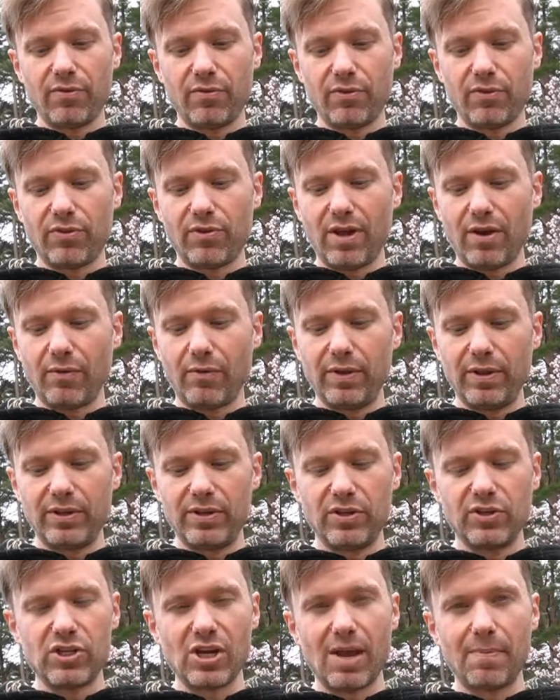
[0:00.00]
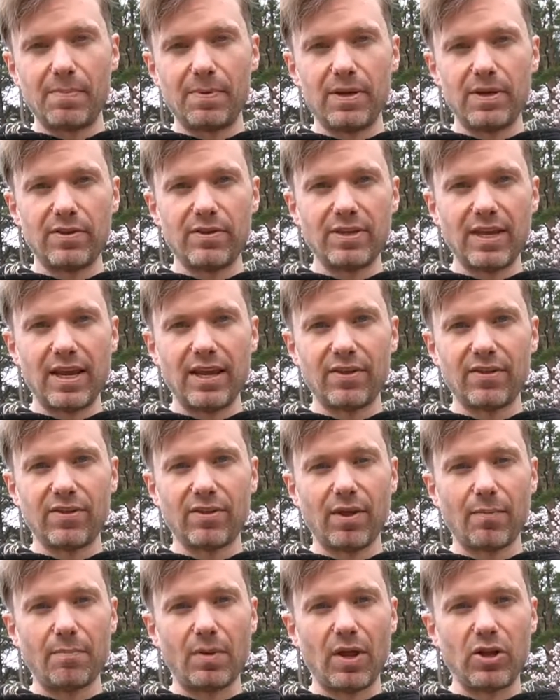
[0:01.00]
or it's not really to Japanese tastes.
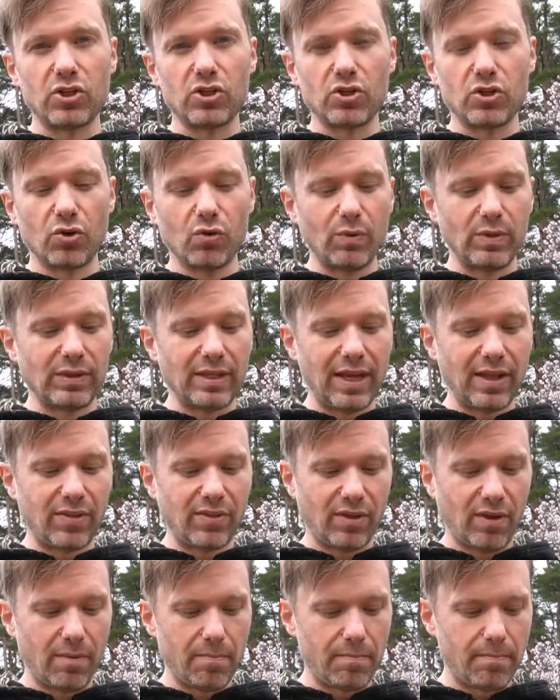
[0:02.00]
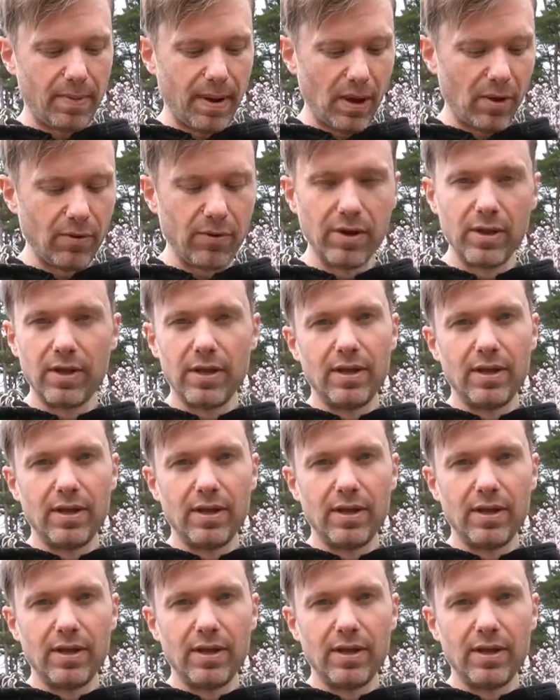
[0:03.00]
I'm not sure what that's about.